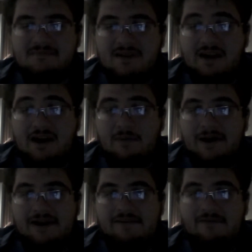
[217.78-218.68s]
and I
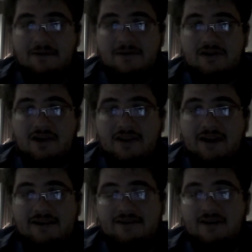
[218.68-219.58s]
waited for him to draw the
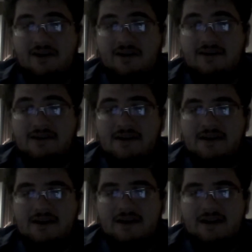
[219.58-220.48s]
extra card,
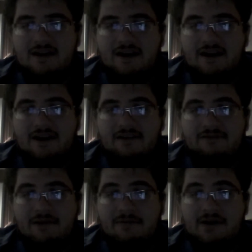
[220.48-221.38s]

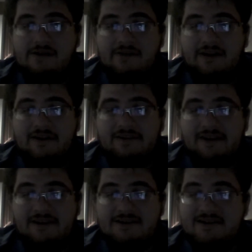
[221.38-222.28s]
and flipped it over, and I was
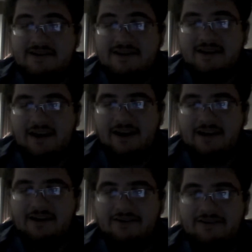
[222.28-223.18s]
like, GG, and
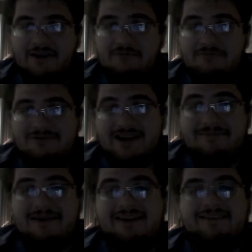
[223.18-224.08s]
he goes, nope,
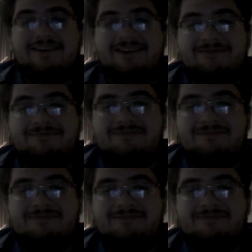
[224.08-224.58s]
chain Mexi.